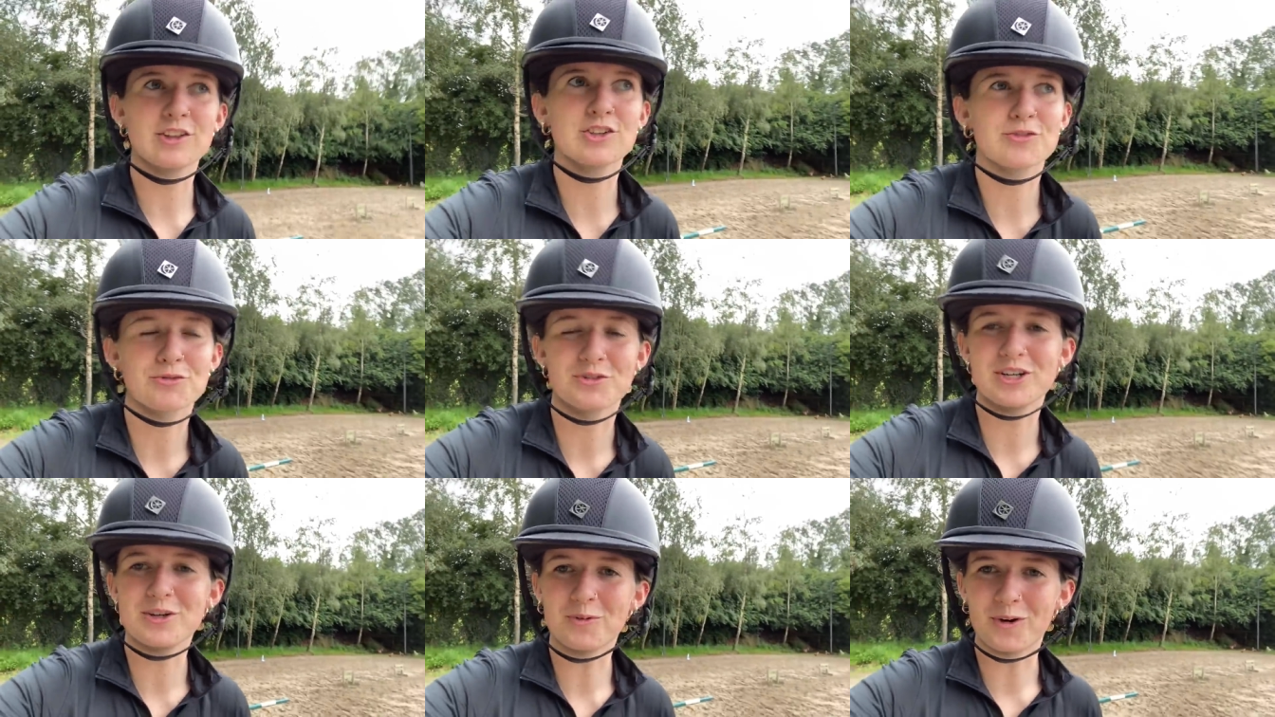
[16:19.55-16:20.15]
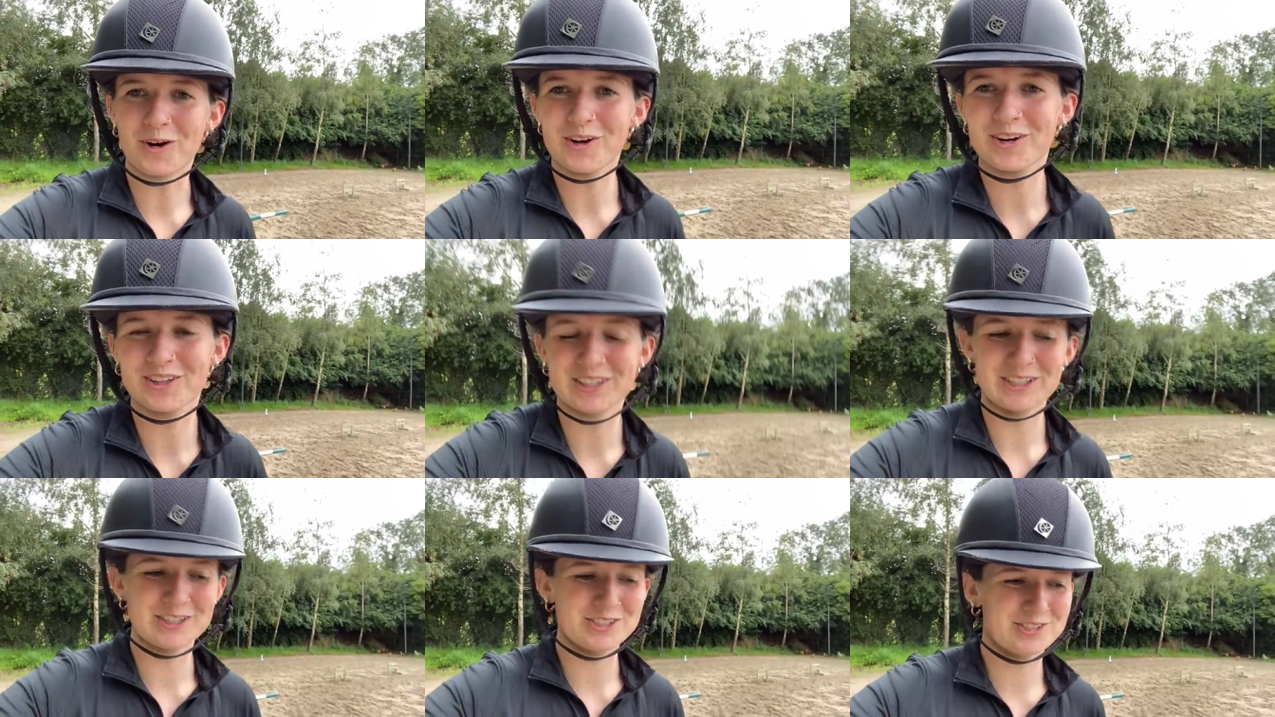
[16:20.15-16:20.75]
The free walk on
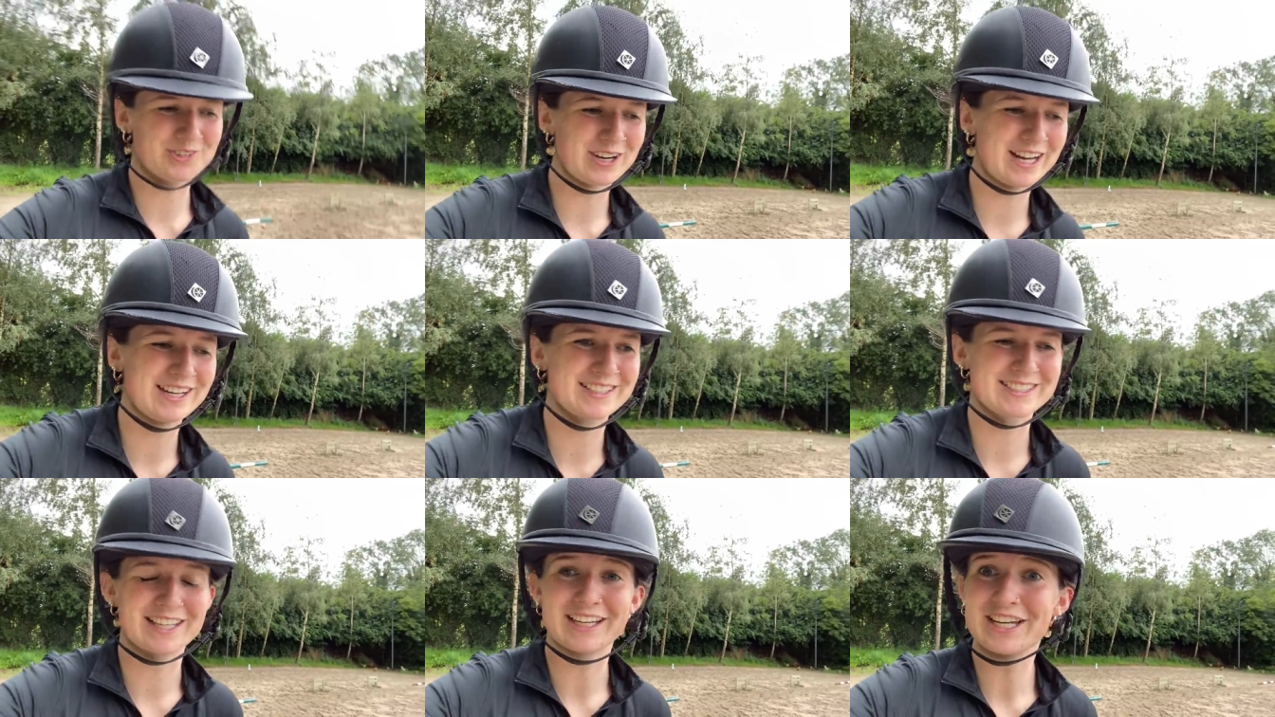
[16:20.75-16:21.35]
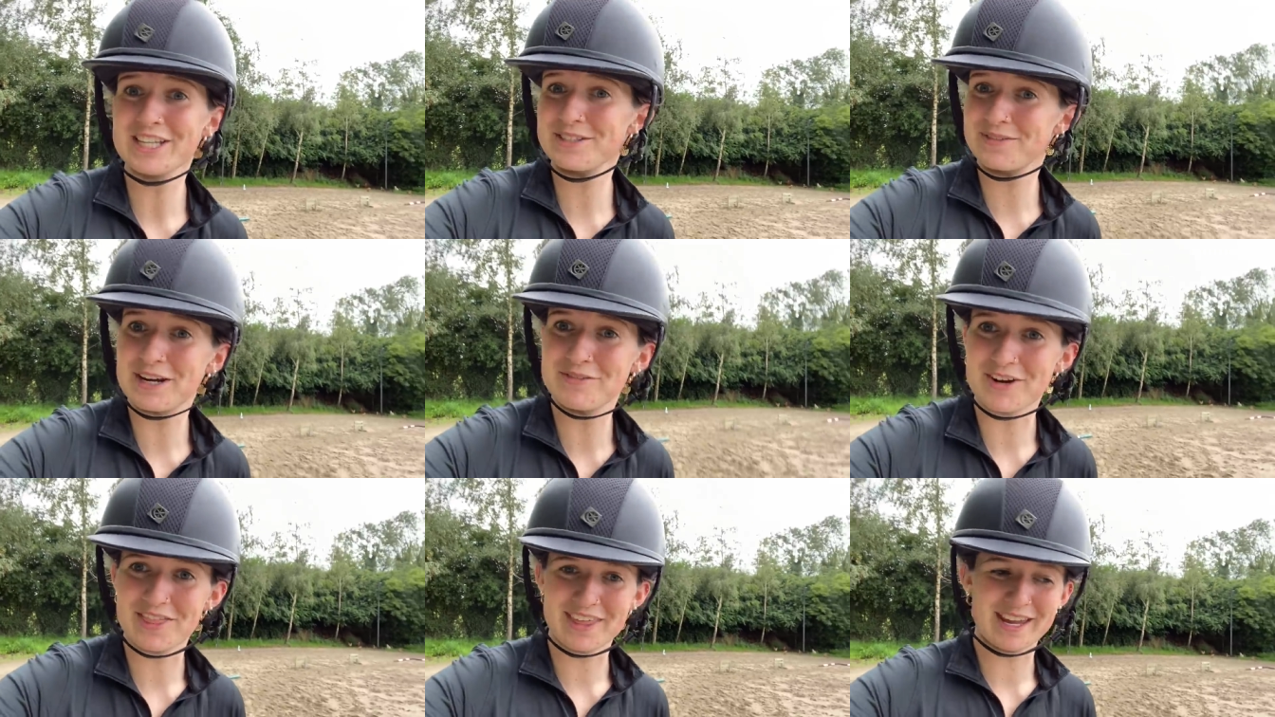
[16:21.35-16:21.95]
the loose rein is like his
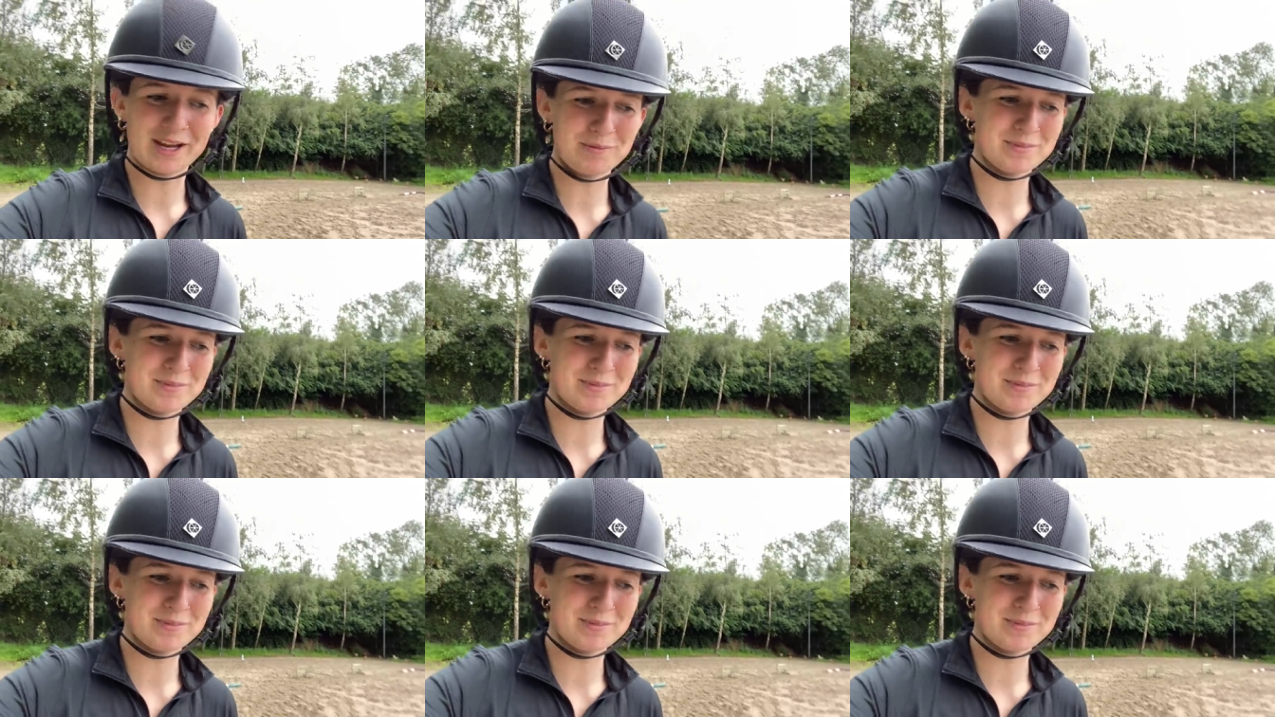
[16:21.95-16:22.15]
favorite thing,